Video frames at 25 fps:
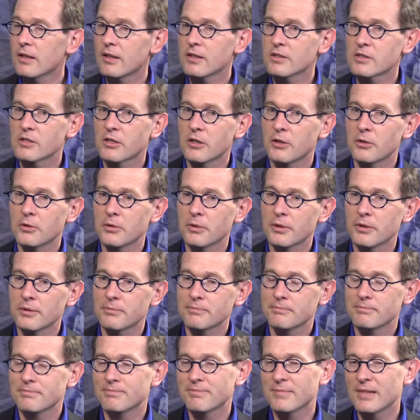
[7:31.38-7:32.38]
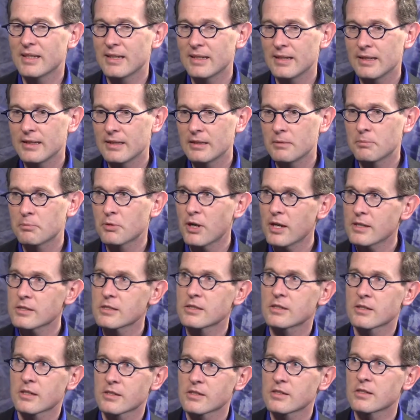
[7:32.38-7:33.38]
So the
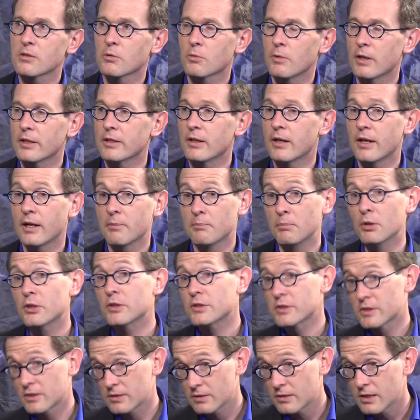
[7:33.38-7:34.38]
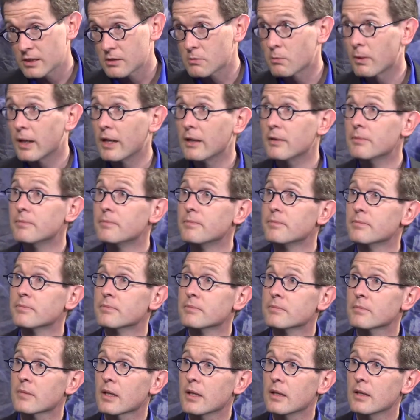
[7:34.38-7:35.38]
prices are still quite high. Books as well.
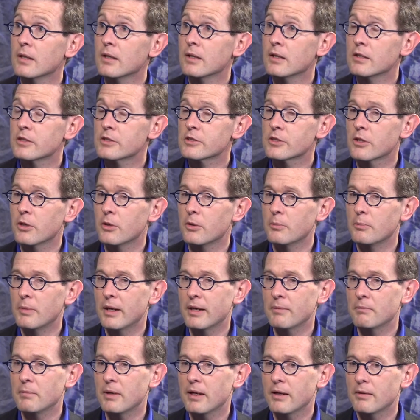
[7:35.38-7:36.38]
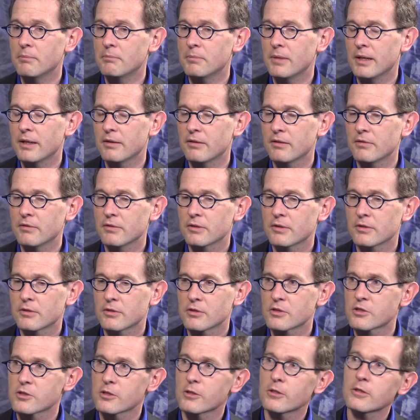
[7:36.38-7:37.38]
So my
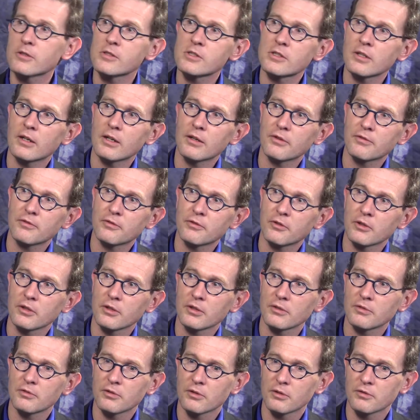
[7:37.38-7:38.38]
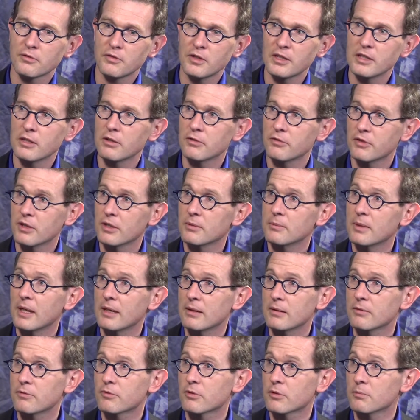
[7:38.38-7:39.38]
concerns are for video, film,
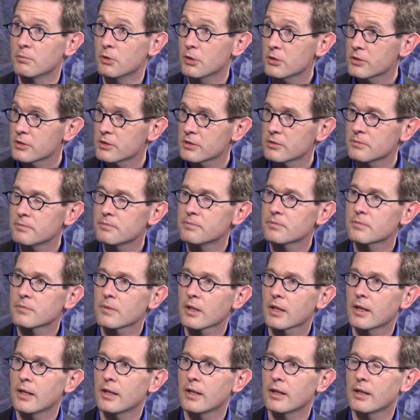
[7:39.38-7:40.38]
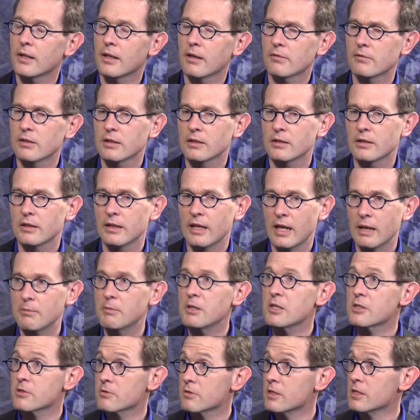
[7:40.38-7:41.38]
and for books. I think the game
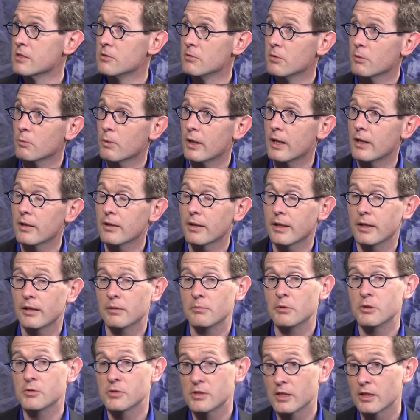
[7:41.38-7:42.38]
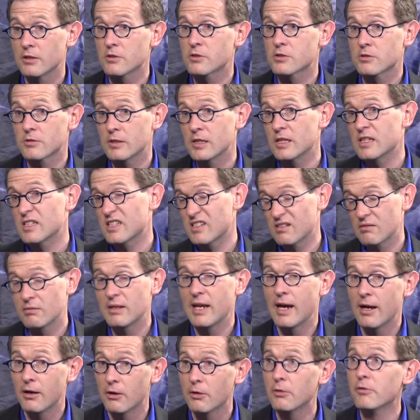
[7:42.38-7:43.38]
industry is doing well, and the music industry is
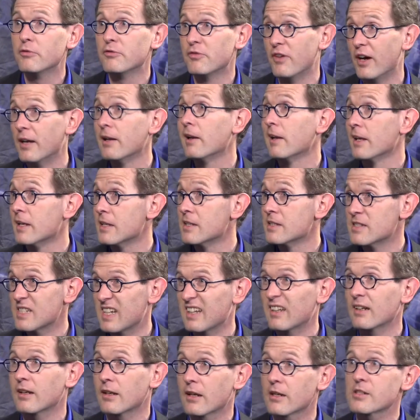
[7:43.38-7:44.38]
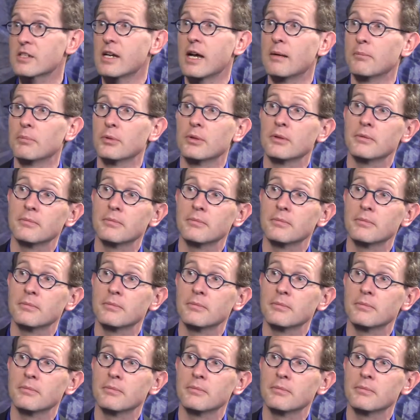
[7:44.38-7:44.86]
now finally setting an example.